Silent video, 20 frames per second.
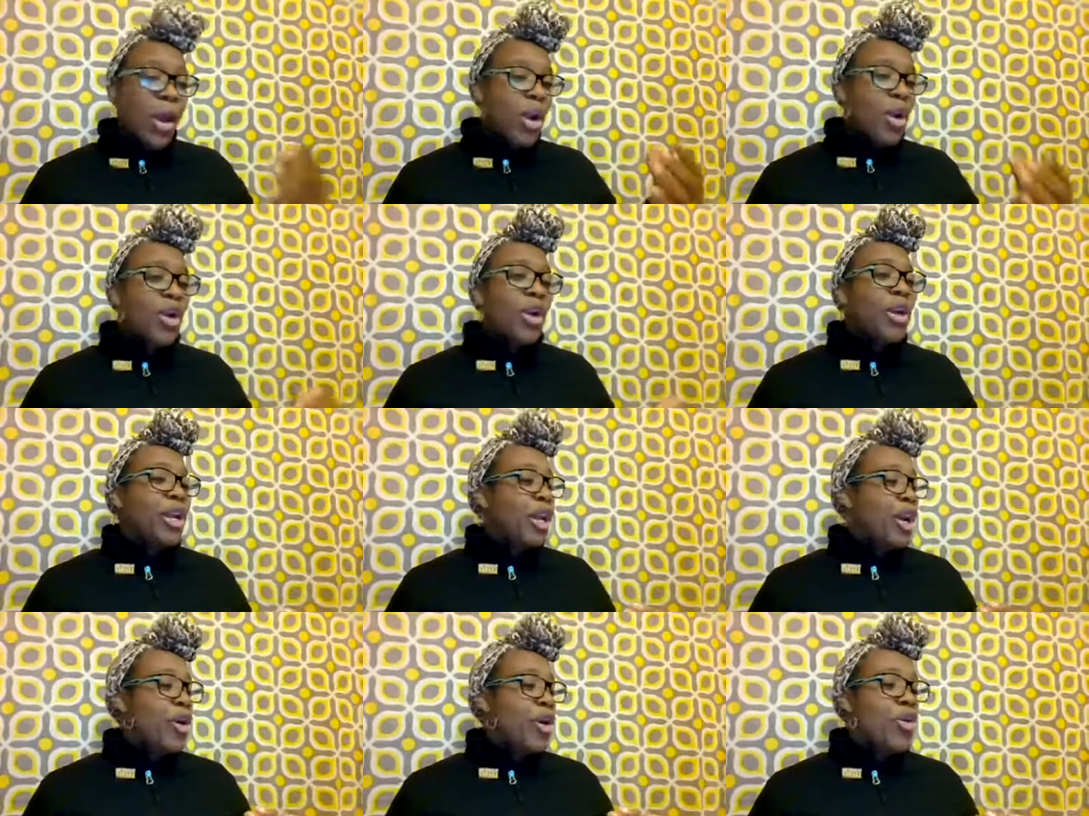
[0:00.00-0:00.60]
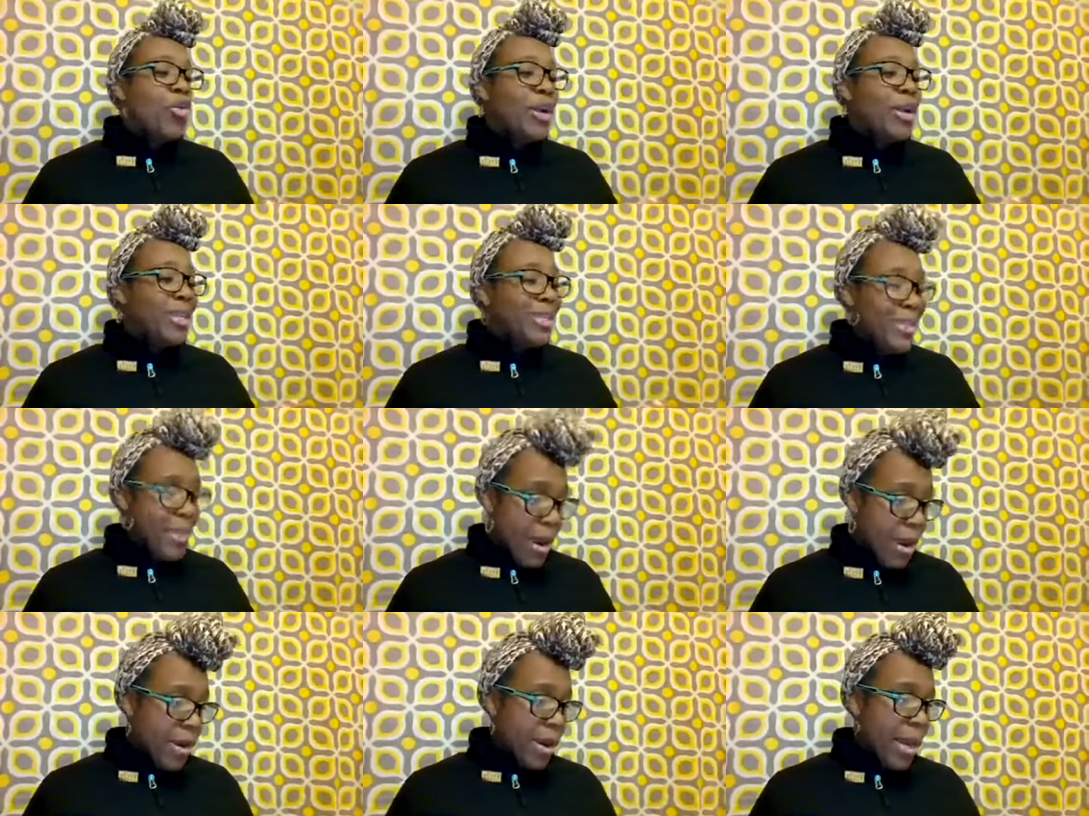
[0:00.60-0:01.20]
early on when I
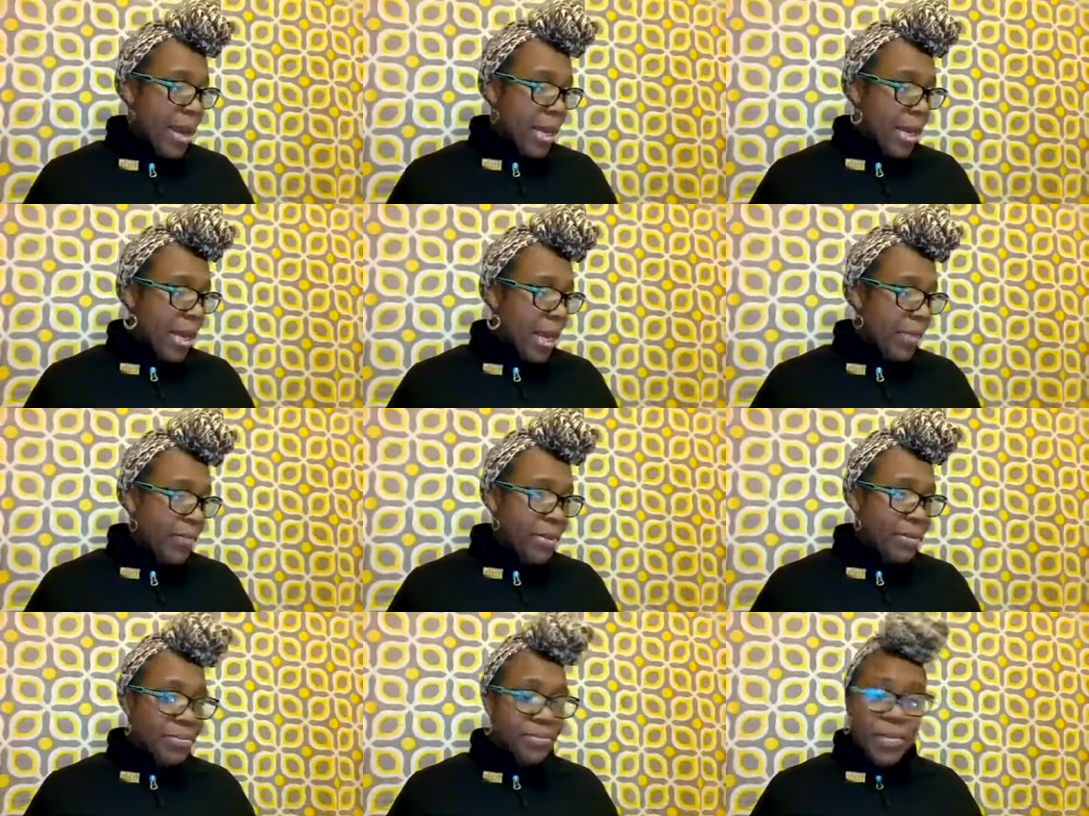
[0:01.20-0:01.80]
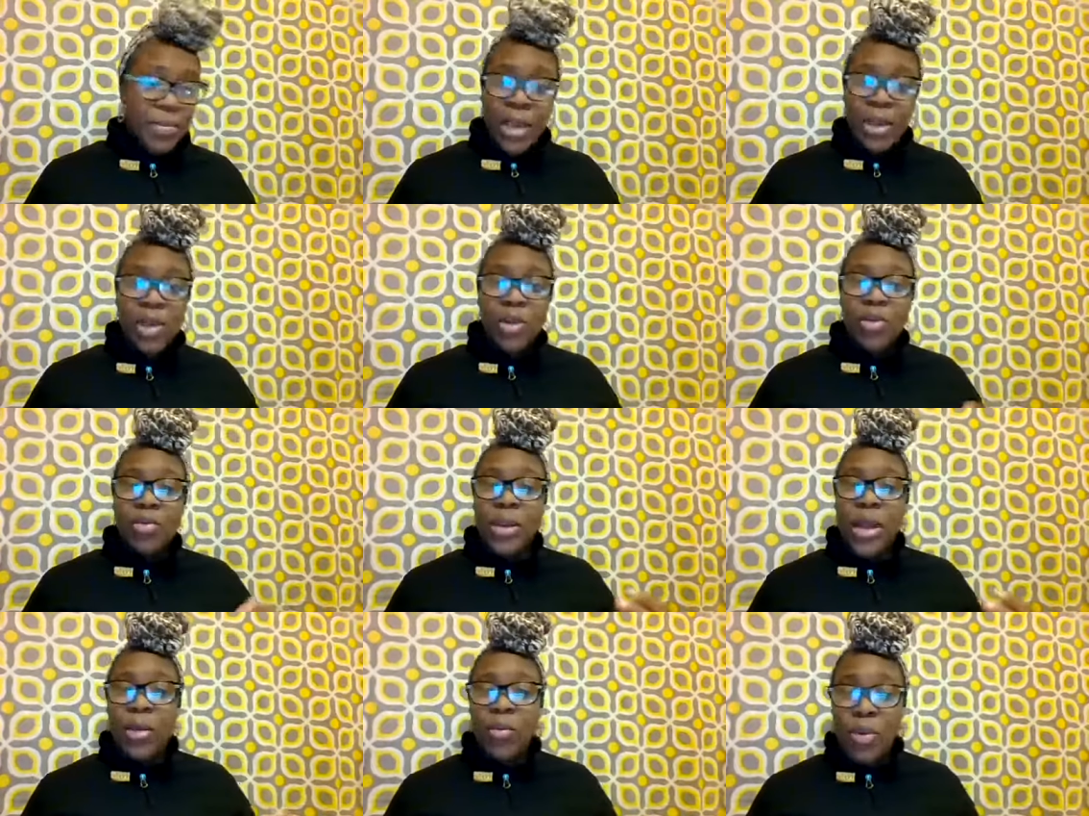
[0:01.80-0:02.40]
started at 11. I knew
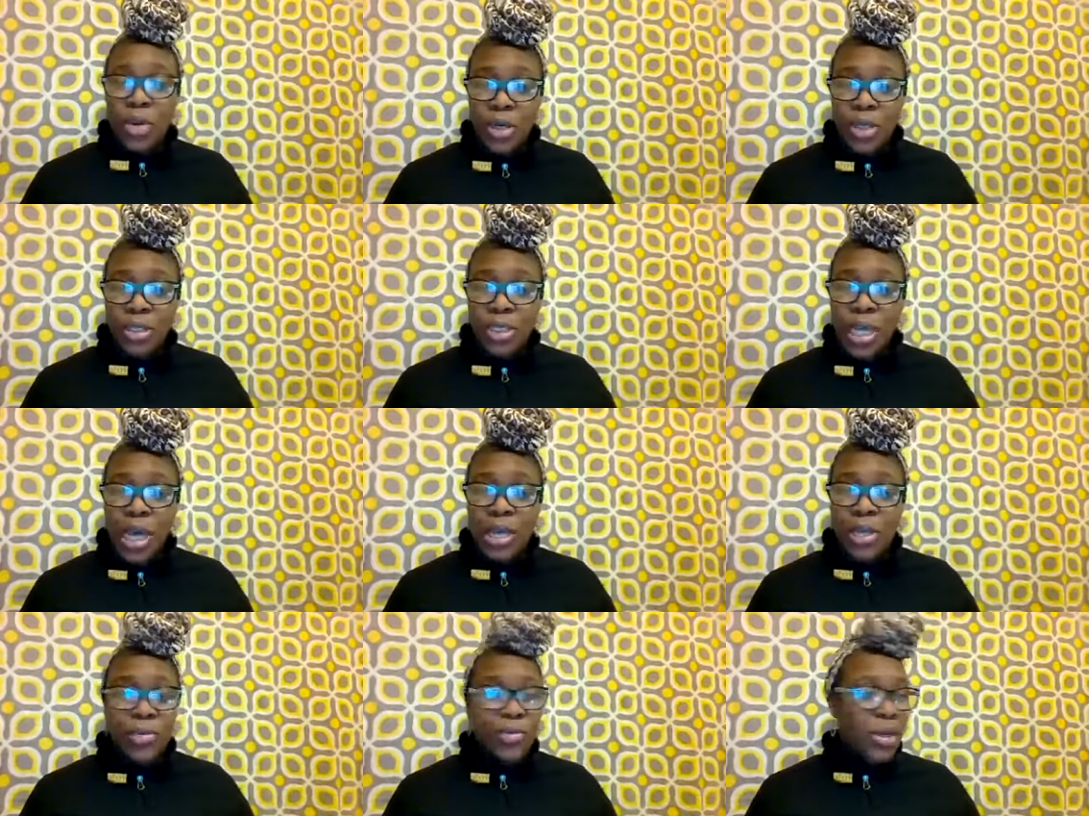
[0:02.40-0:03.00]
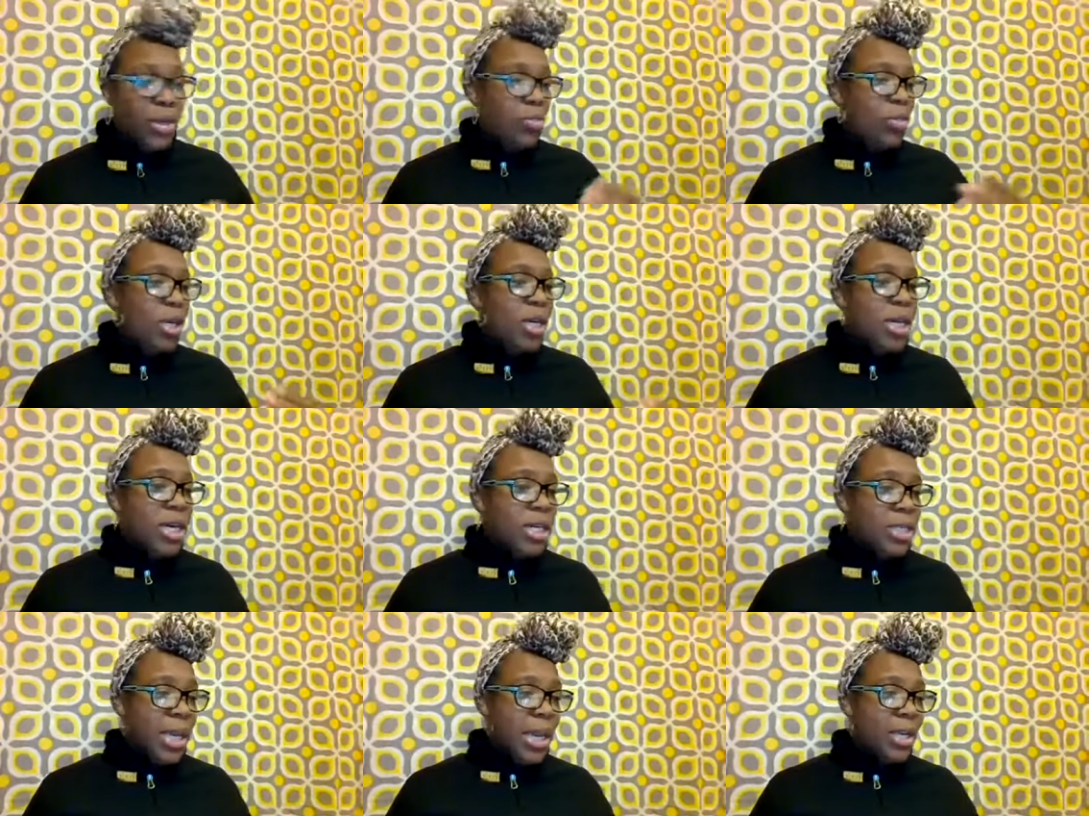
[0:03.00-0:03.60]
what I was. I knew what it
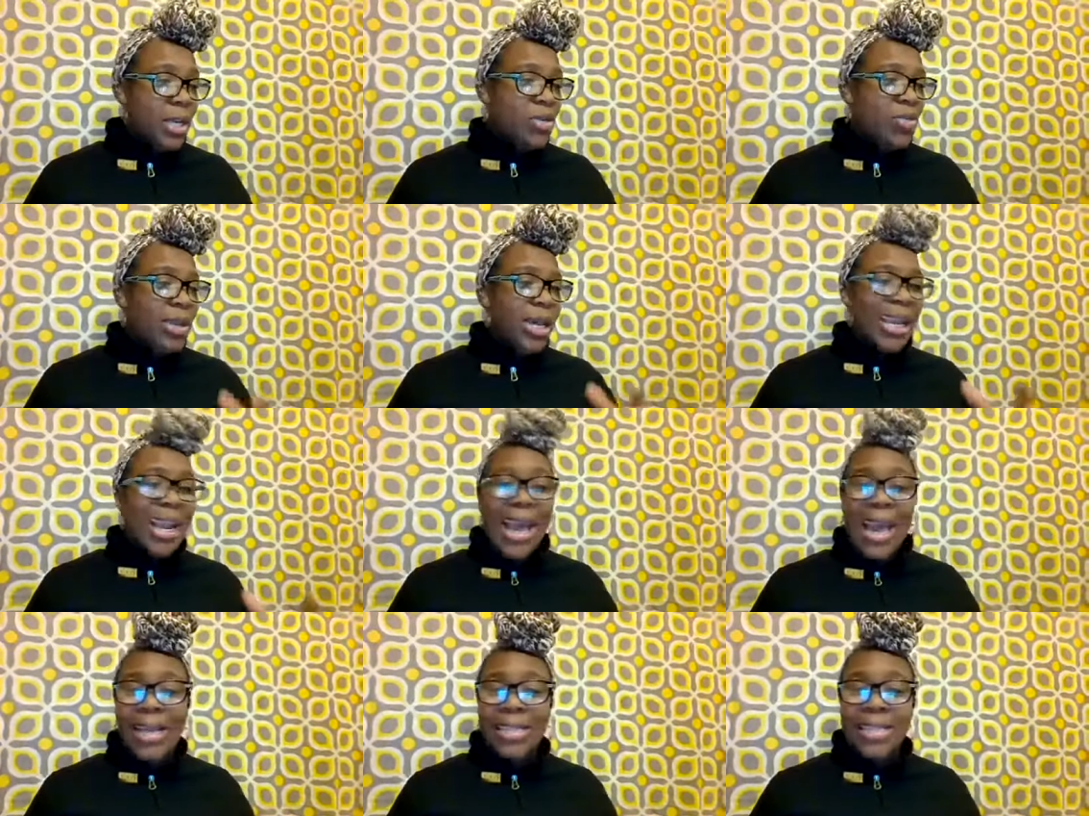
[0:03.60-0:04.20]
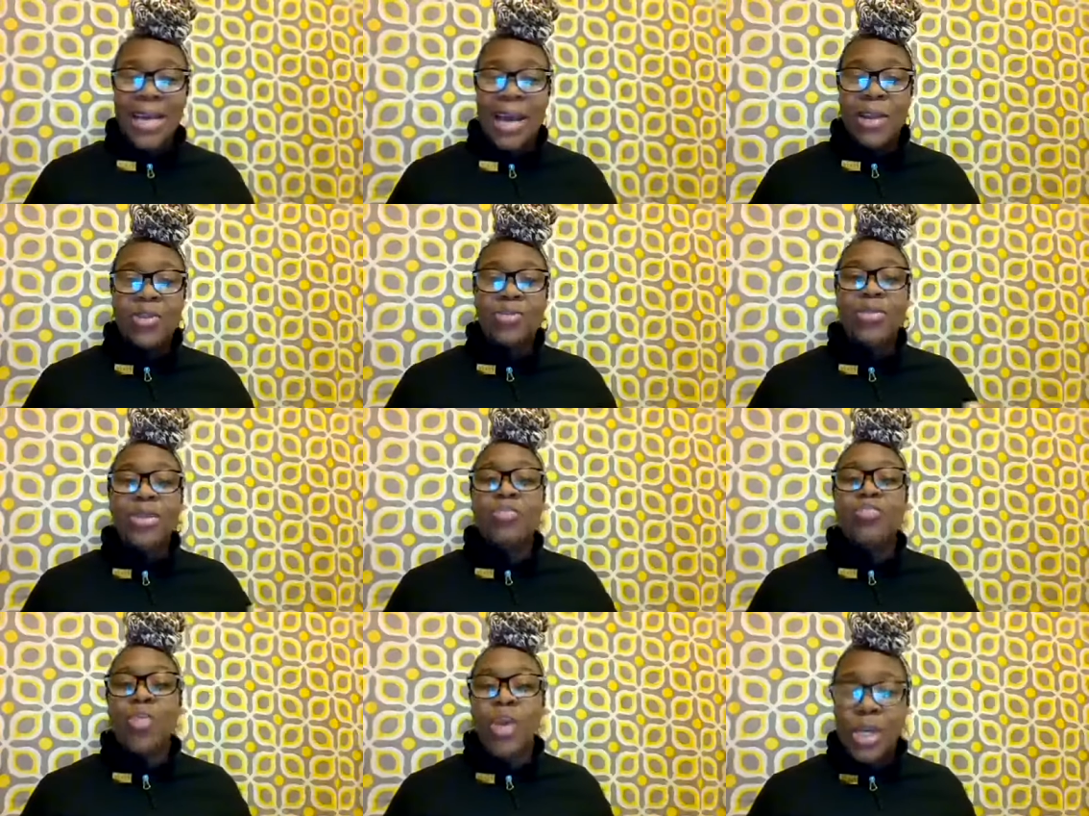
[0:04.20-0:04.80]
was. I knew what I liked. I knew
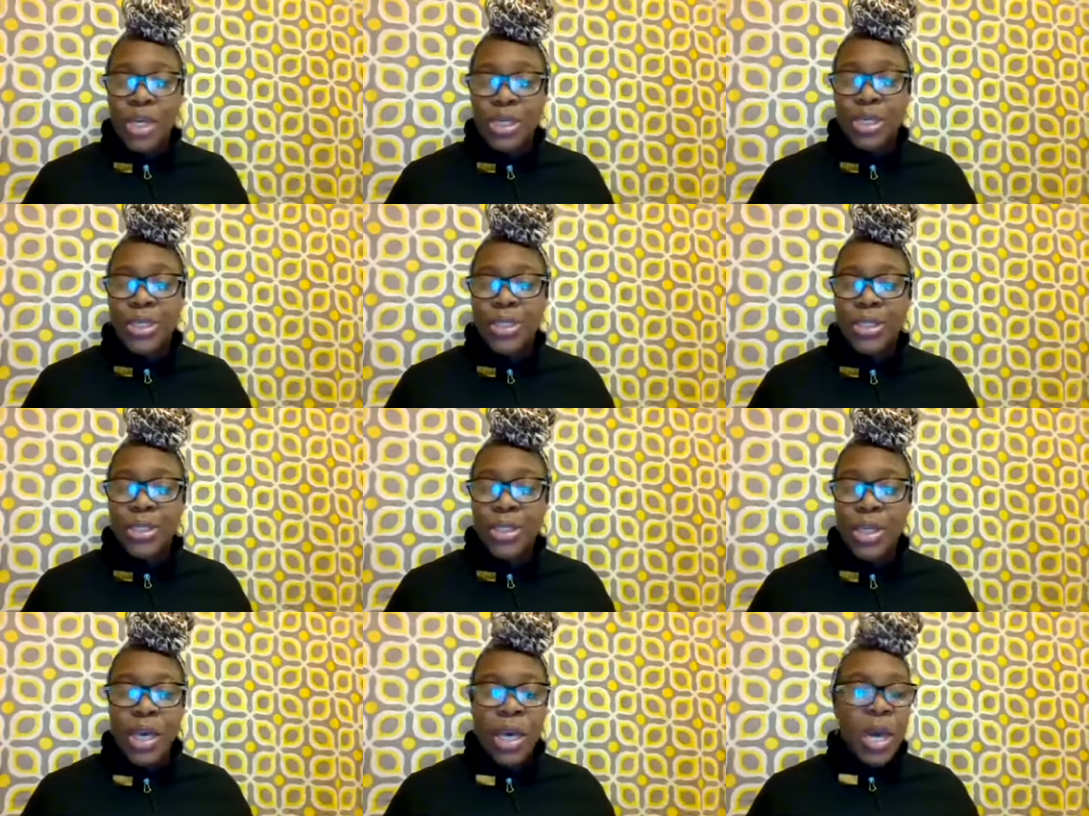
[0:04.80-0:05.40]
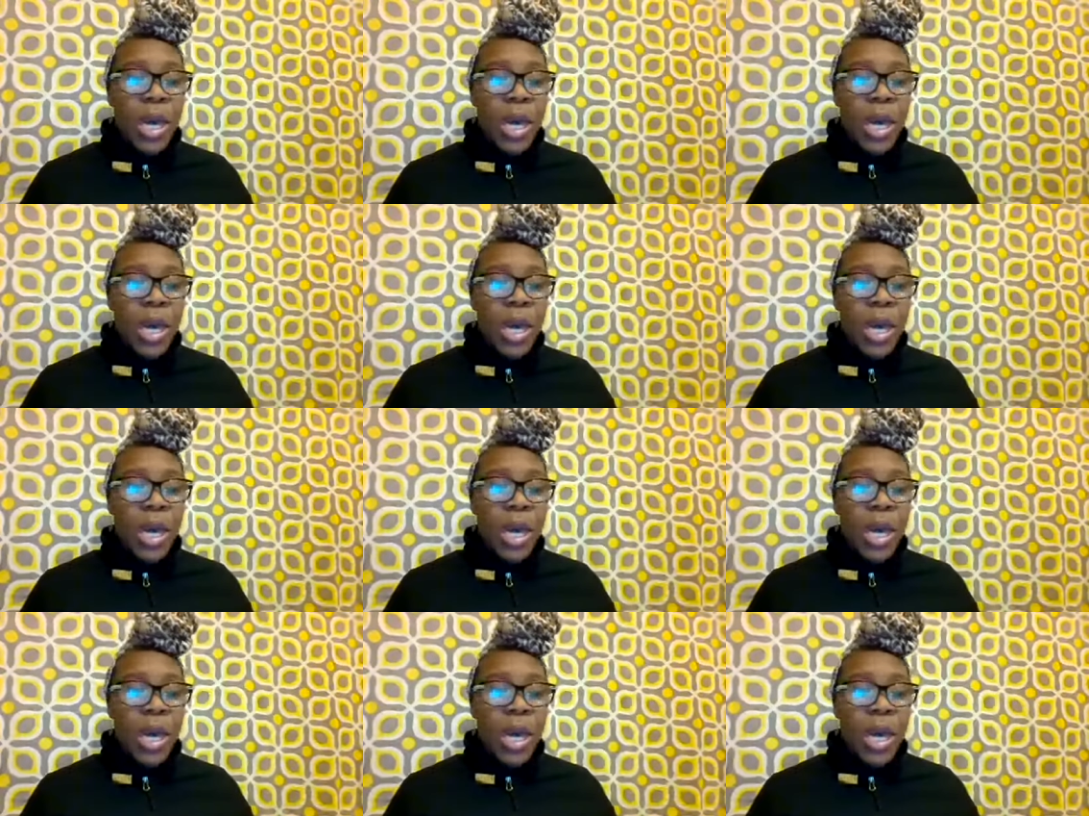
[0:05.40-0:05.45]
what it was.